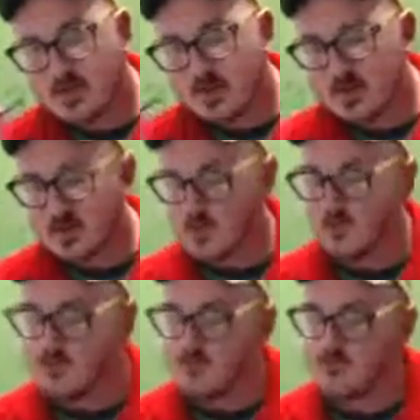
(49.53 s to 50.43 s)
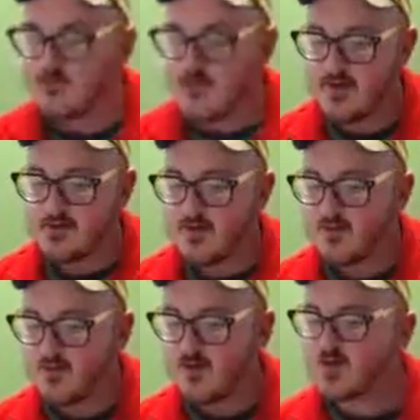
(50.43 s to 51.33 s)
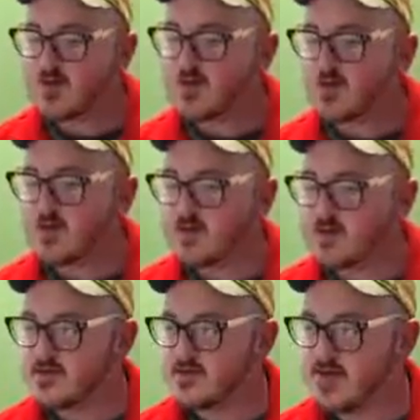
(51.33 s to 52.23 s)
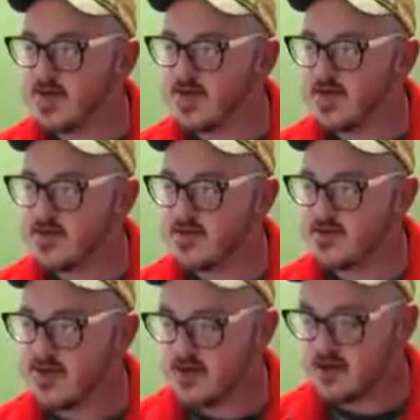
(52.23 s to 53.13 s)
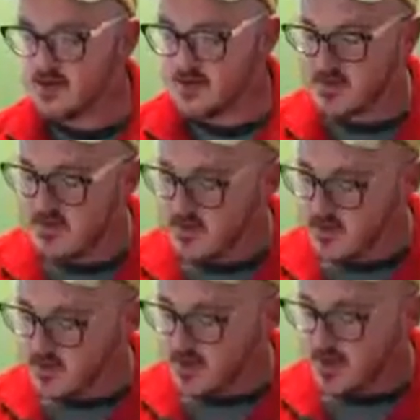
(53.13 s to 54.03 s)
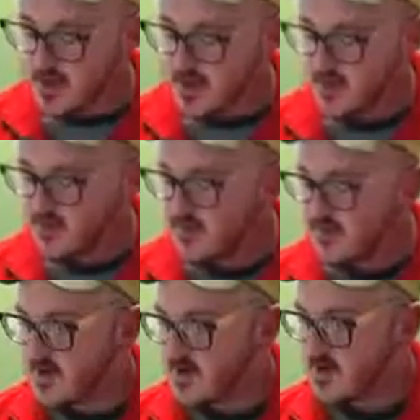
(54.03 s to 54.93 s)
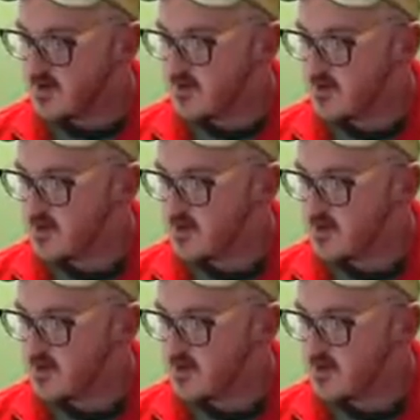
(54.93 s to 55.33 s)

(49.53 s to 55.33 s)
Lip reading: I went and found some spare shoelaces I had down at the house and got all set up